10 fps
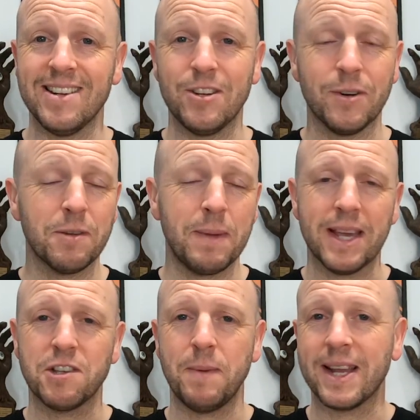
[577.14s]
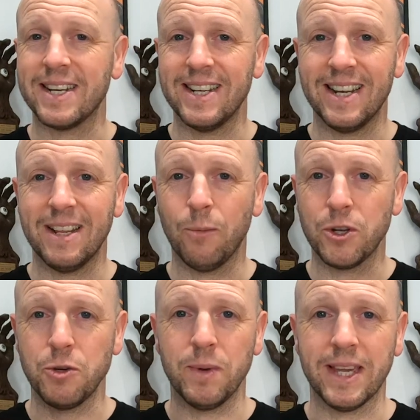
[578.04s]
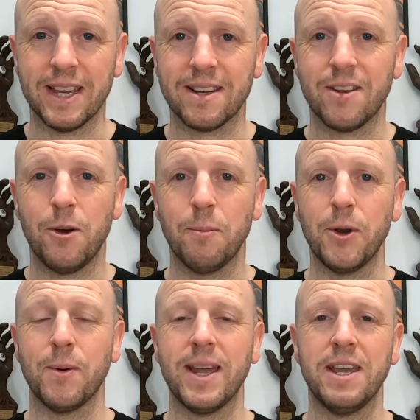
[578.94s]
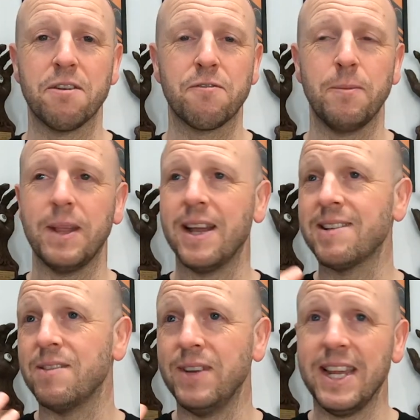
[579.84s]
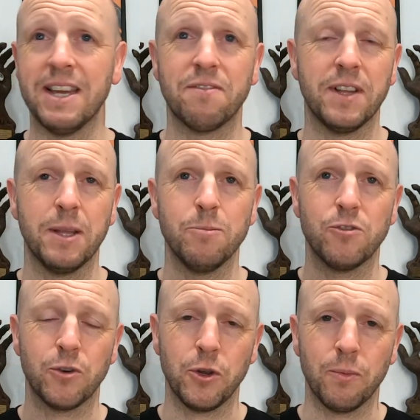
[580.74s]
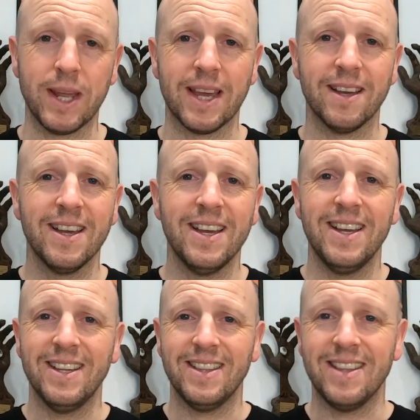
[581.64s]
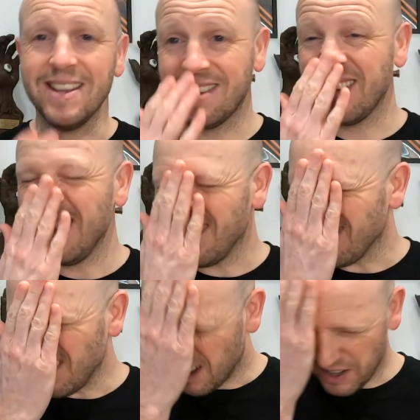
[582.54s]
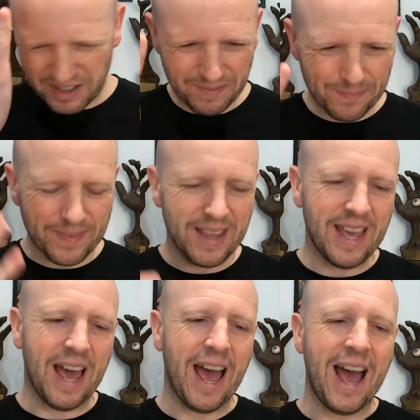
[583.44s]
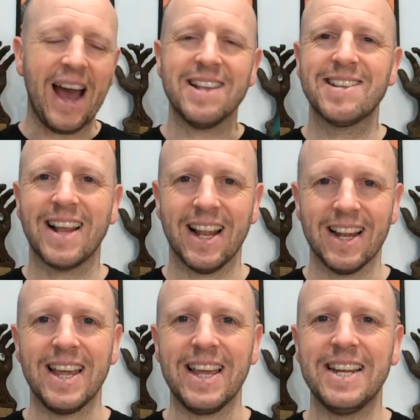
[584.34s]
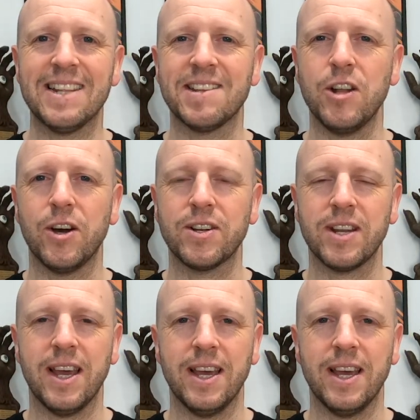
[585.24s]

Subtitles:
don't be expecting what you would get on Blu-ray here from the likes of Idiot Films or Eureka. This is not as clean. It's not